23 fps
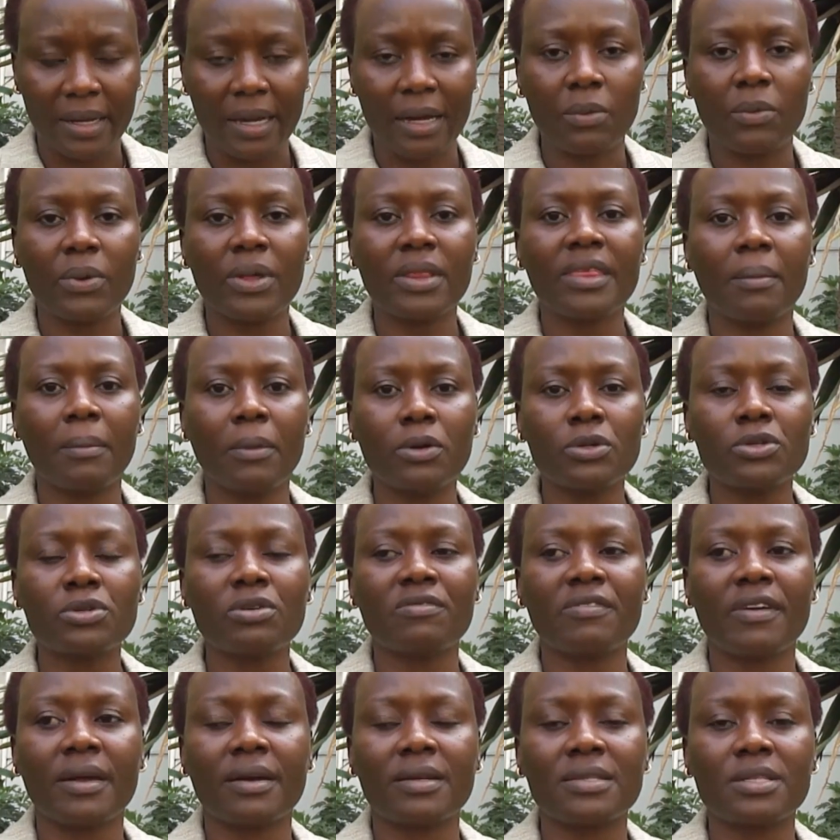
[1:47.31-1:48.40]
And when the amount
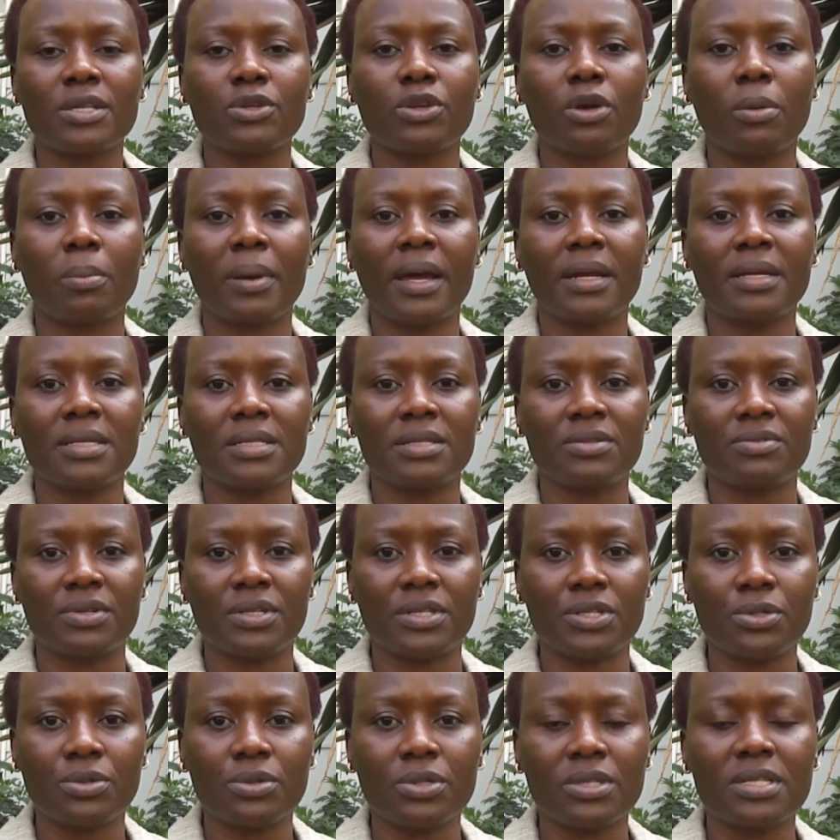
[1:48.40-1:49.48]
of virus in your blood is
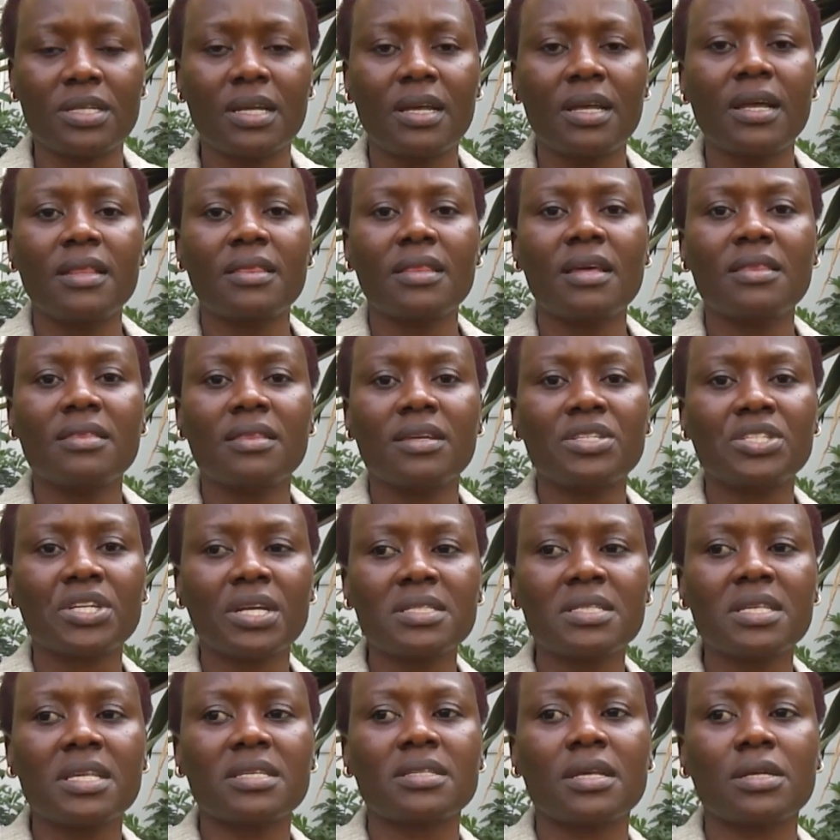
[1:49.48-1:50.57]
reduced, then the
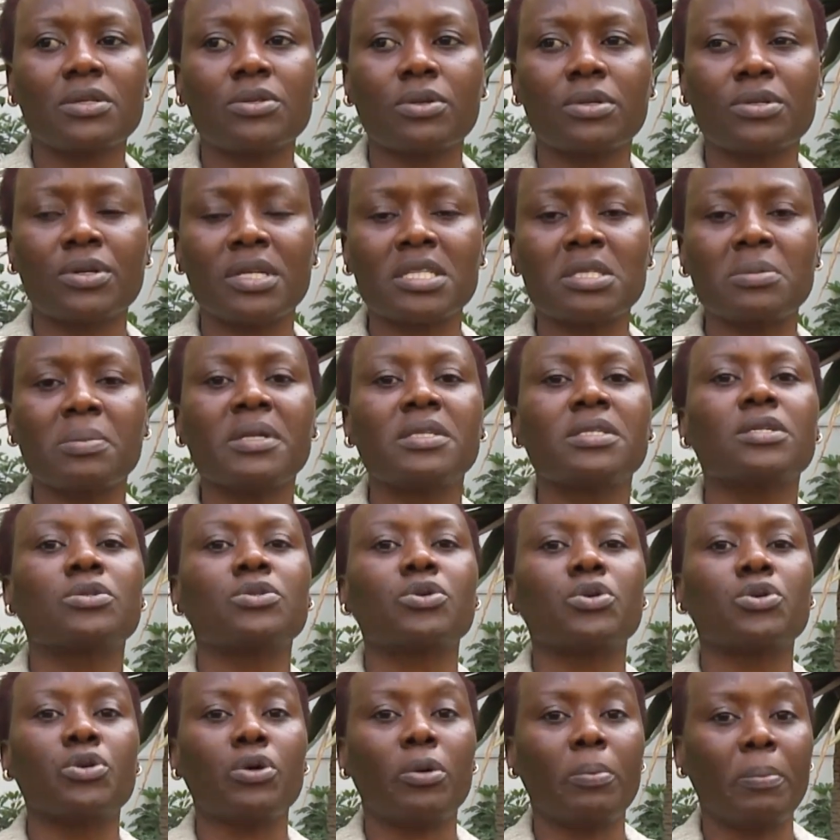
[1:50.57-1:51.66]
chances that you'll transmit it
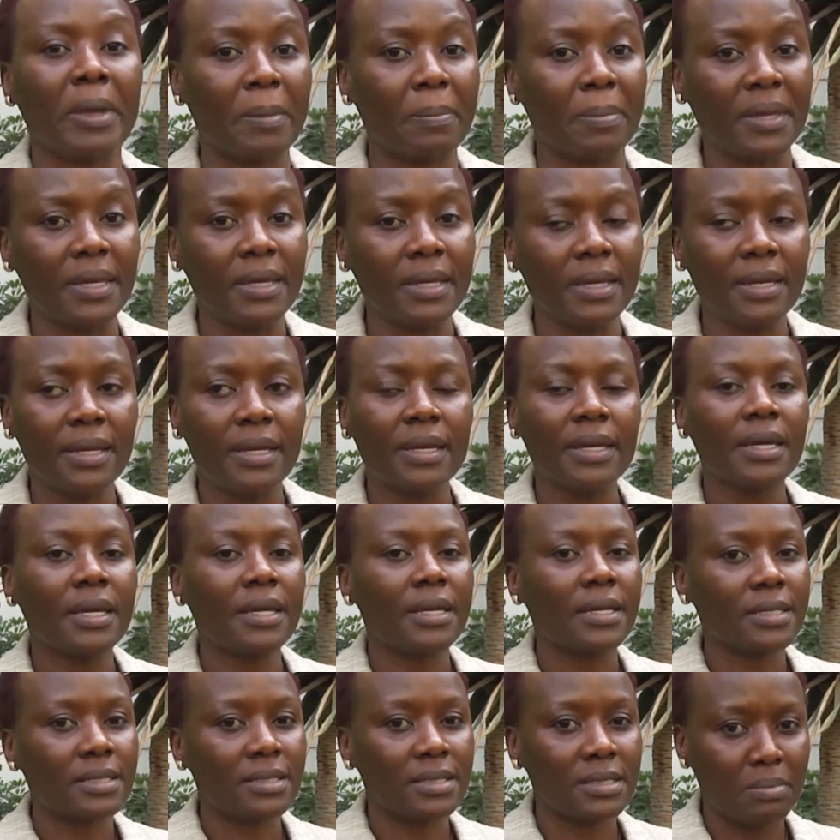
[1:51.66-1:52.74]
to your baby
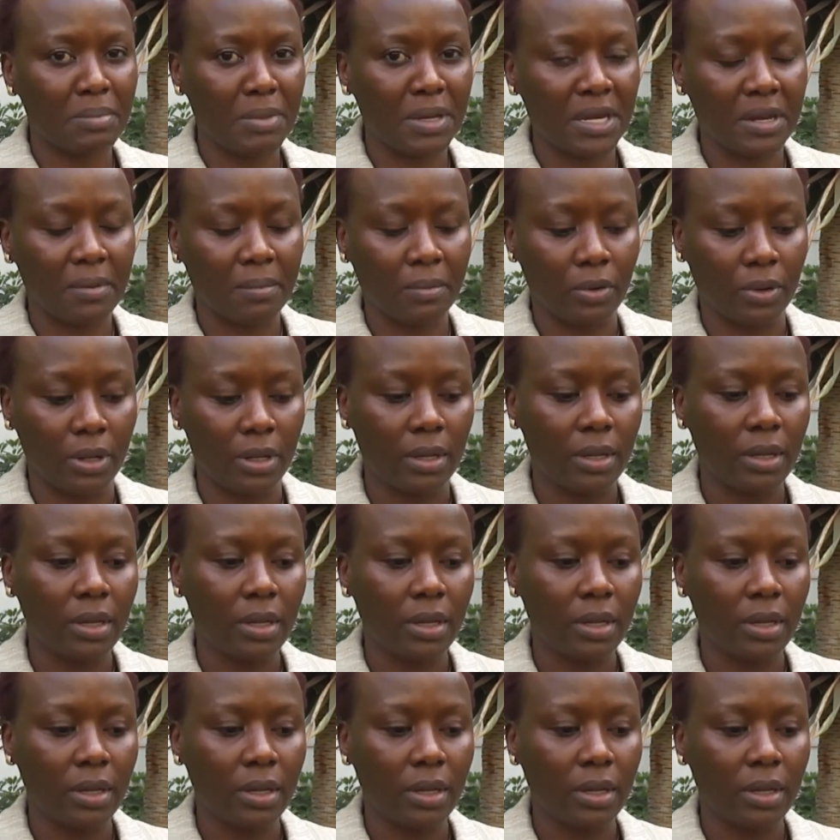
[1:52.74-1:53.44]
is minimal.